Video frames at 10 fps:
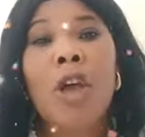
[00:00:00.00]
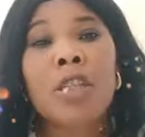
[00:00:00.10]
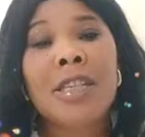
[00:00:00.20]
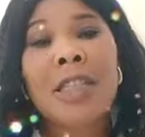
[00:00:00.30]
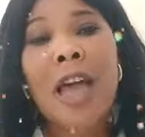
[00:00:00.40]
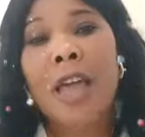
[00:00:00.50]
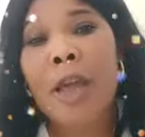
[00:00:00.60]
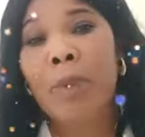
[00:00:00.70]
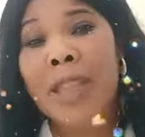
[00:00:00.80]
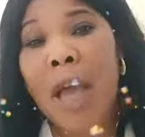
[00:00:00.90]
sister,
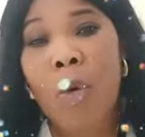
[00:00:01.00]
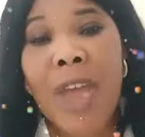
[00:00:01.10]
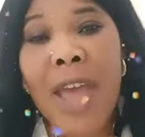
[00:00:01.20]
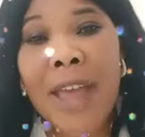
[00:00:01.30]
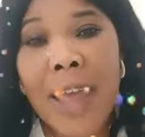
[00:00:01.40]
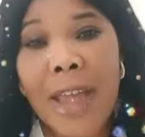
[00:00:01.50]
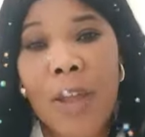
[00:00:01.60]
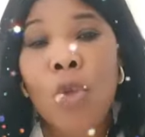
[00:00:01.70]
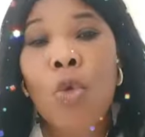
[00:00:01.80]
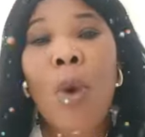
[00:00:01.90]
brother,
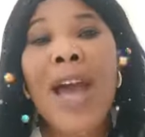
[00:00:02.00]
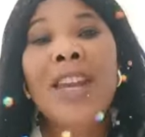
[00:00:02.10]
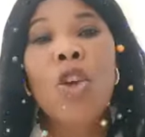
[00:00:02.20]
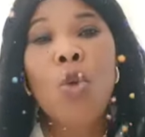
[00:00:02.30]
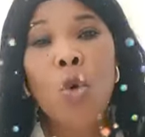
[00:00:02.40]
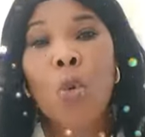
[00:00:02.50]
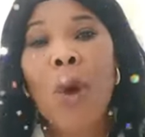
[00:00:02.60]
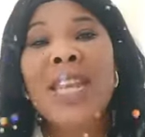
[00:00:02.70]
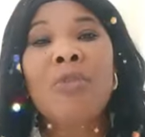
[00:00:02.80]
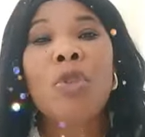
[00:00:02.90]
Gumege, Nwari,
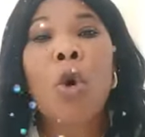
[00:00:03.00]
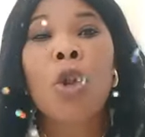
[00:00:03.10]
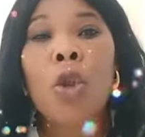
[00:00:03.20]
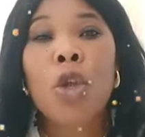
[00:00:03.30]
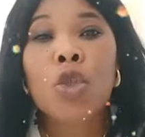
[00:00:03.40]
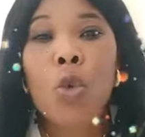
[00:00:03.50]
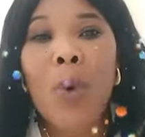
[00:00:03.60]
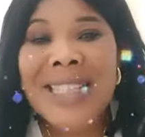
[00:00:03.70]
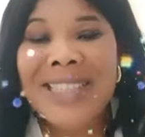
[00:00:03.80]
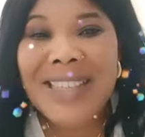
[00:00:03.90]
Nwari, no, see
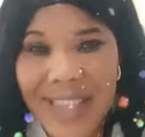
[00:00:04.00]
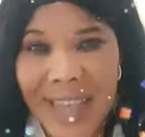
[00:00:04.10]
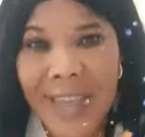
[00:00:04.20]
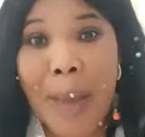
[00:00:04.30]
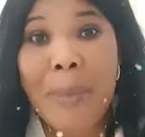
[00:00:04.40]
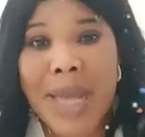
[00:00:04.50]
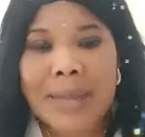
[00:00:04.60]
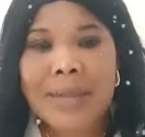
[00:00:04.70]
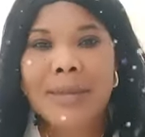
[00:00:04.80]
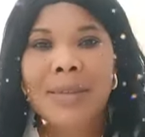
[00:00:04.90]
what they gain. How about?
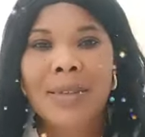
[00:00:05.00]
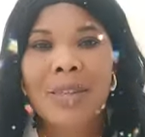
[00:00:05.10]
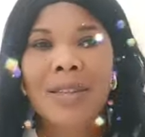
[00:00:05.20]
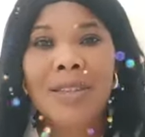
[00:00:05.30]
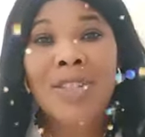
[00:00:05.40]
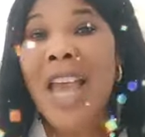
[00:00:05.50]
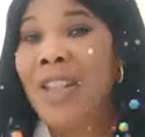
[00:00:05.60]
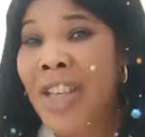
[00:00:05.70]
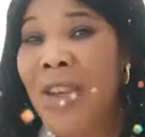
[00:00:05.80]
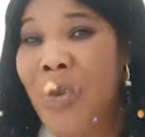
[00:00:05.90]

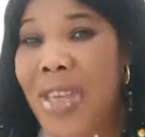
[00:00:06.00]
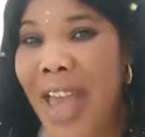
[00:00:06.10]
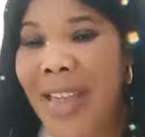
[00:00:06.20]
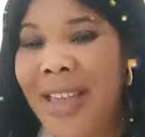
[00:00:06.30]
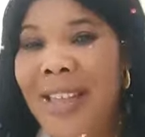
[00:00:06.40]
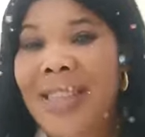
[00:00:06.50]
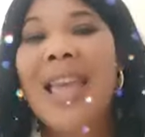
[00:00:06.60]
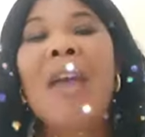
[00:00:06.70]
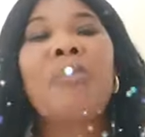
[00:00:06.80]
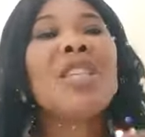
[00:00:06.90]
Share you, yeah.
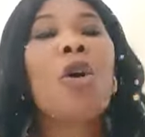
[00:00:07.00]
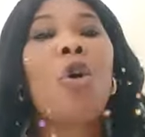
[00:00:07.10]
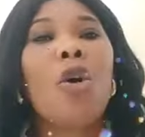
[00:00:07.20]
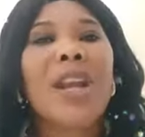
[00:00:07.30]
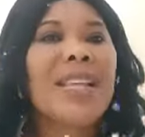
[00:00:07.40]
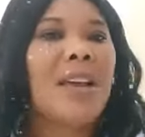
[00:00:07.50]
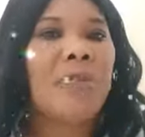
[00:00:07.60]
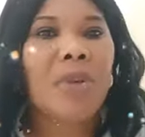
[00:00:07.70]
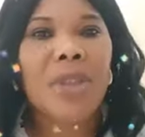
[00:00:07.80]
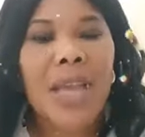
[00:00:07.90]
They even the corrector
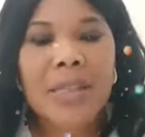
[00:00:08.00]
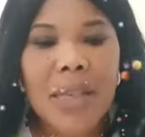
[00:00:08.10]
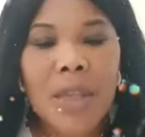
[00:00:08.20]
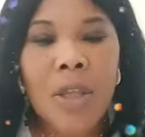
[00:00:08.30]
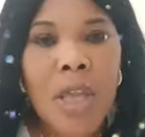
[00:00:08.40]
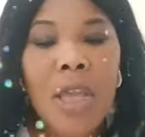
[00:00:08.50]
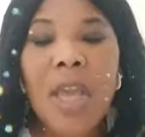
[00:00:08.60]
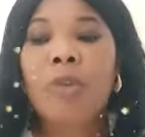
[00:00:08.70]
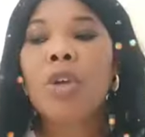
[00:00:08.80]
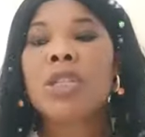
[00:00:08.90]
for that say,
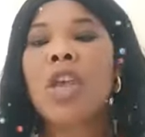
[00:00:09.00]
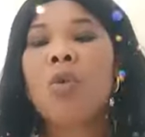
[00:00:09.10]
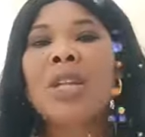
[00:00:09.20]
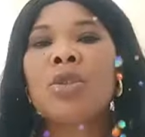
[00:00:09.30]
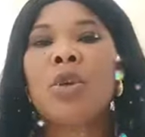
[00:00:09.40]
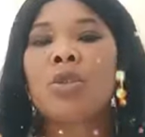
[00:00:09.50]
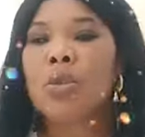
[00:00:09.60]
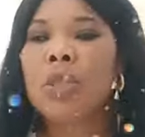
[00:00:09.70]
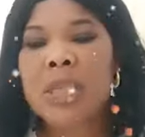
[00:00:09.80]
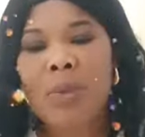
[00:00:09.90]
even though say you want to talk to
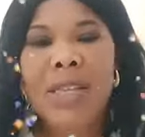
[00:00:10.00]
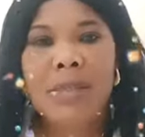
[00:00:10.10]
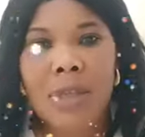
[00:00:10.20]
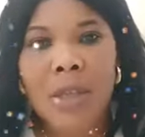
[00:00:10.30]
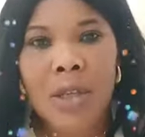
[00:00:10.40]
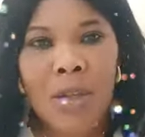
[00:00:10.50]
this person,